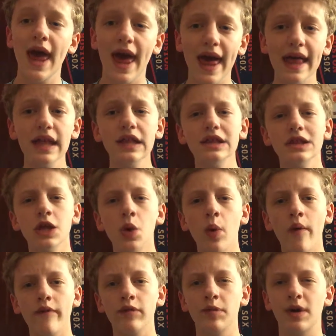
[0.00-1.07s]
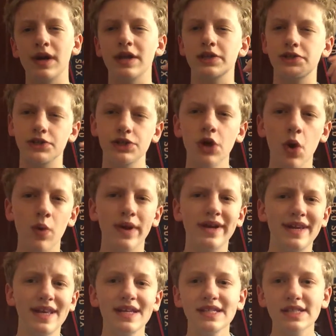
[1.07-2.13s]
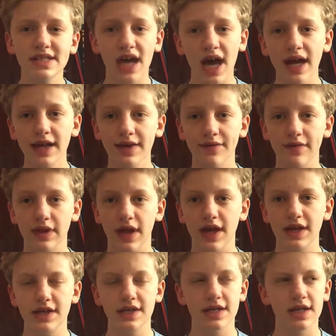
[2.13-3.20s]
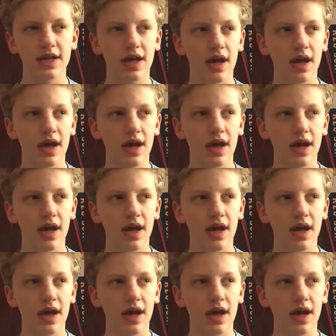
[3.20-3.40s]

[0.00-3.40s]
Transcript: Hello, everybody. So it is kind of late.